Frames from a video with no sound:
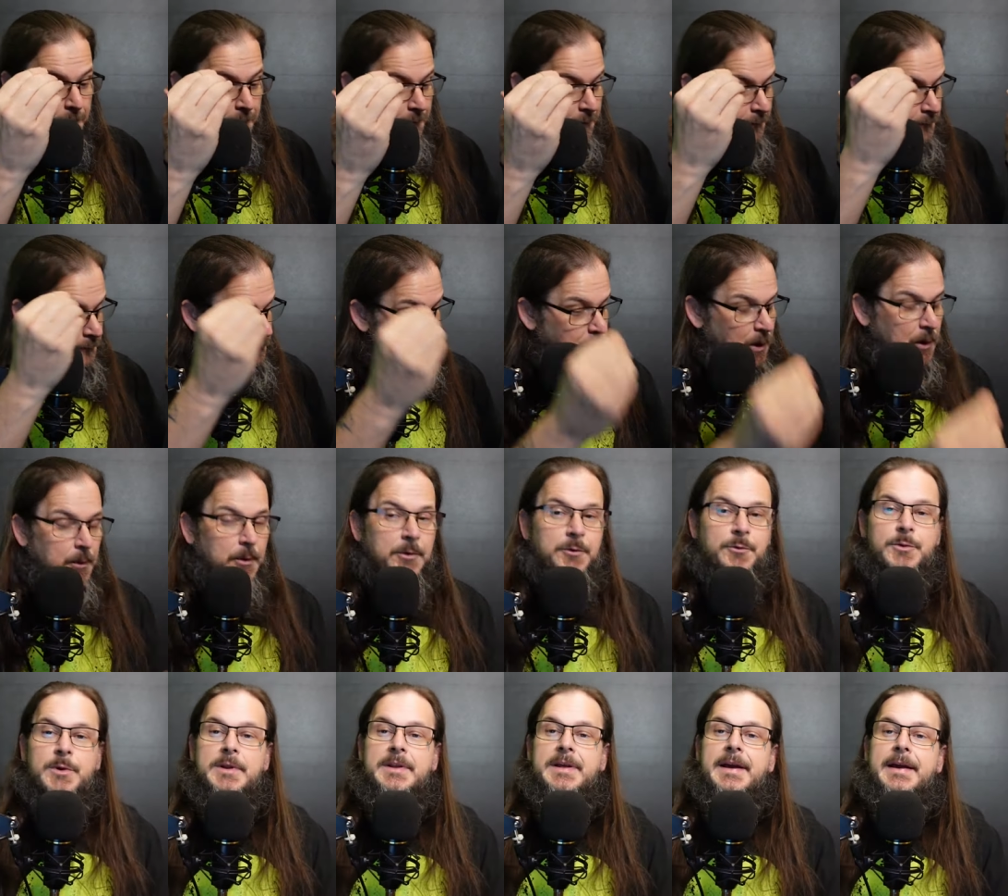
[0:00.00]
But what
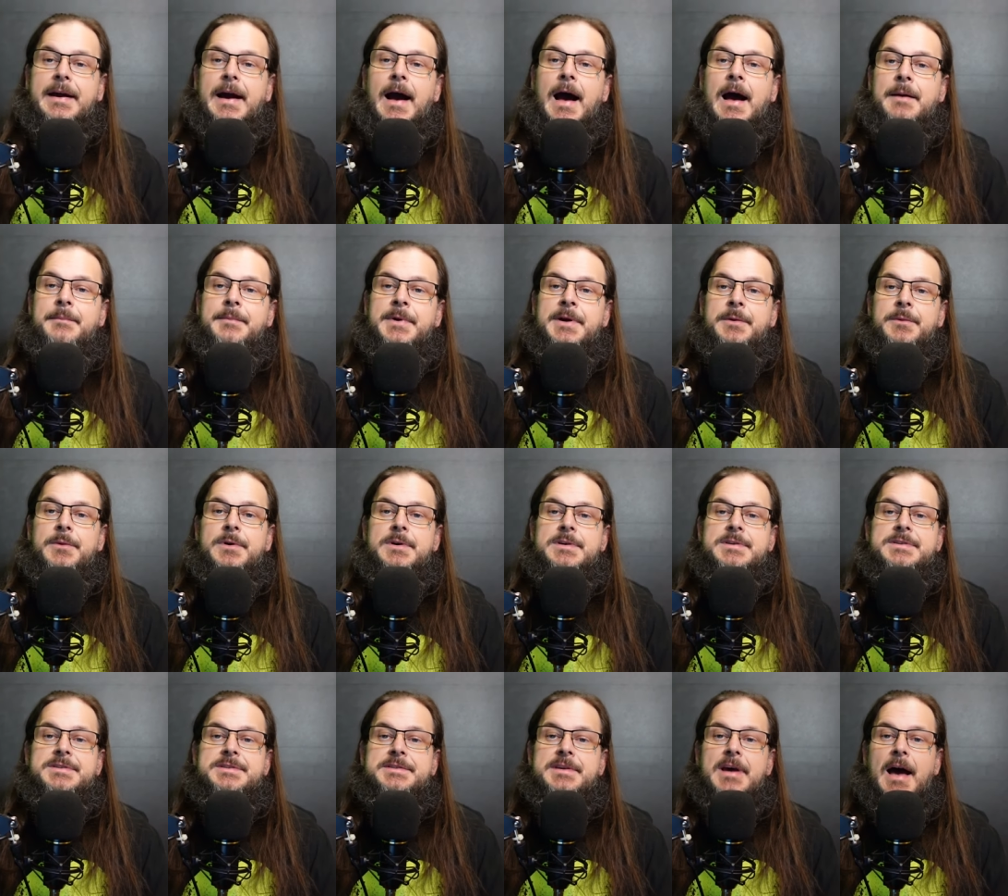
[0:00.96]
really got me
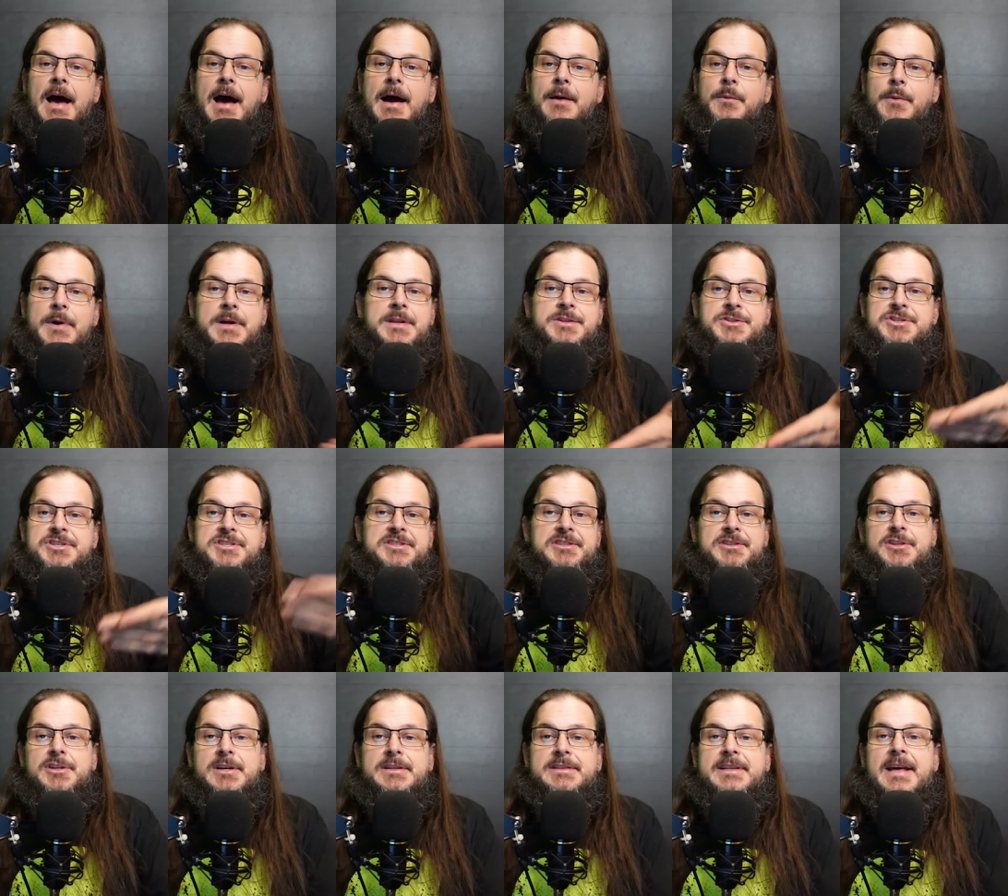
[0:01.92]
was I went and just
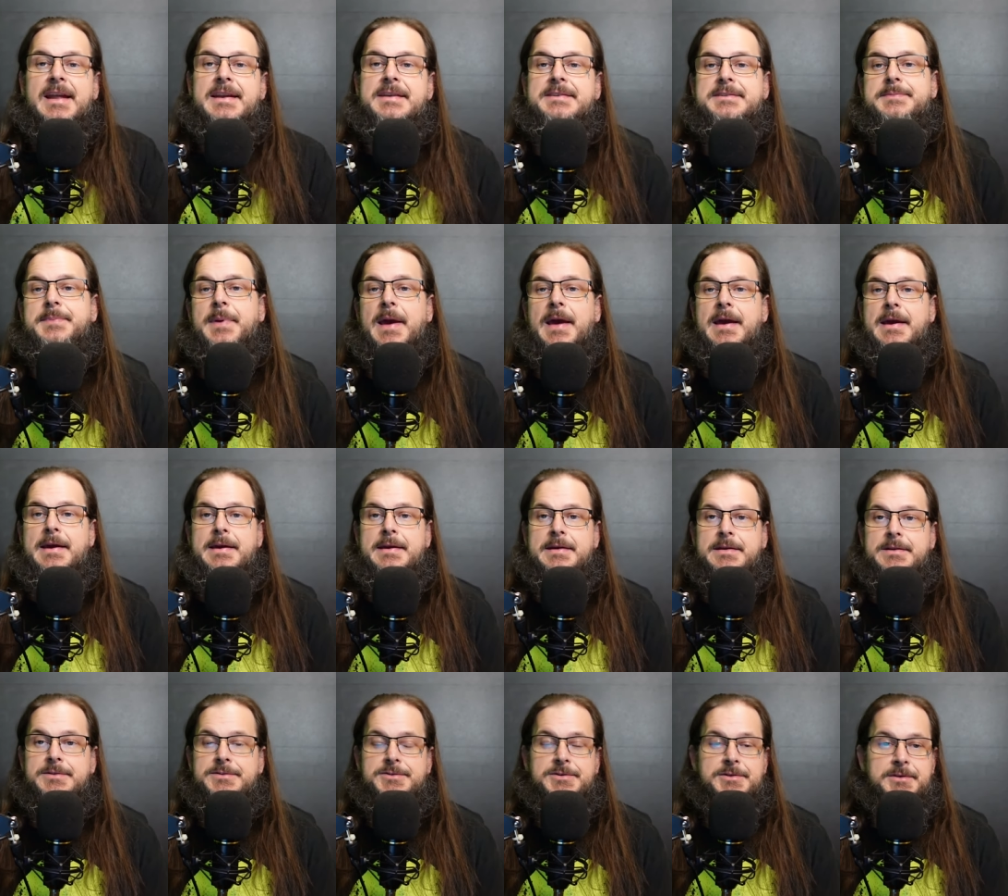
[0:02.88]
looked at his
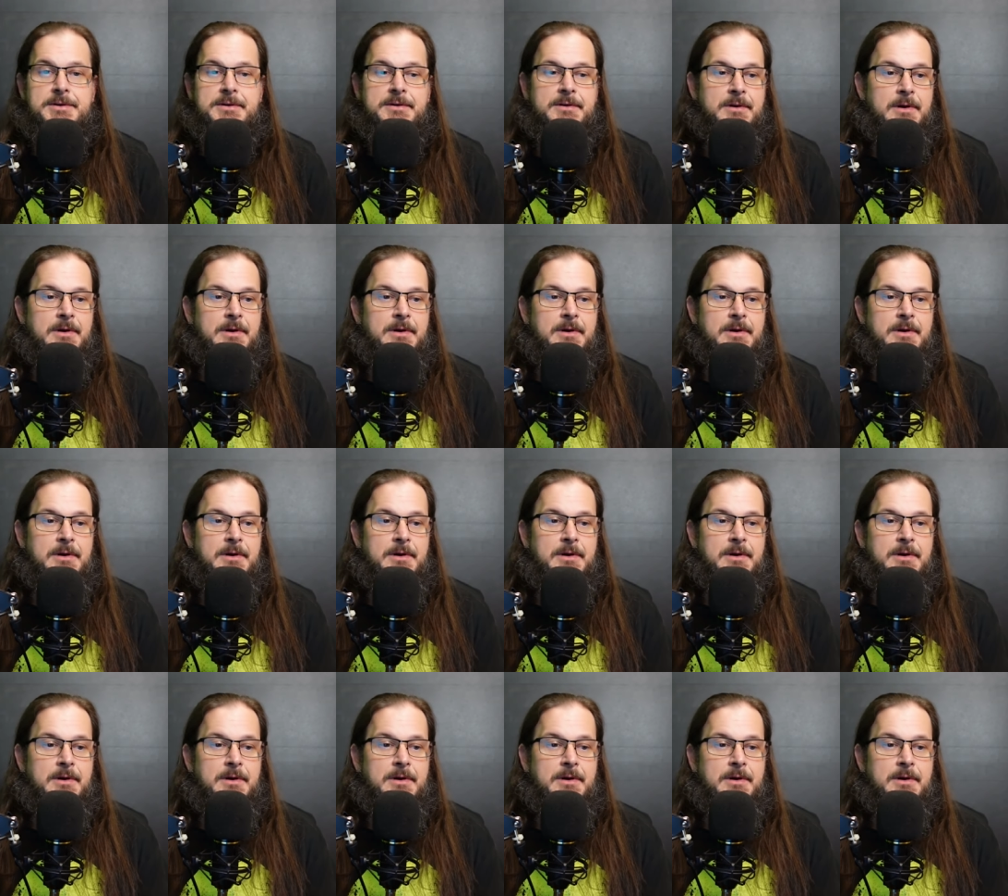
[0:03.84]
page.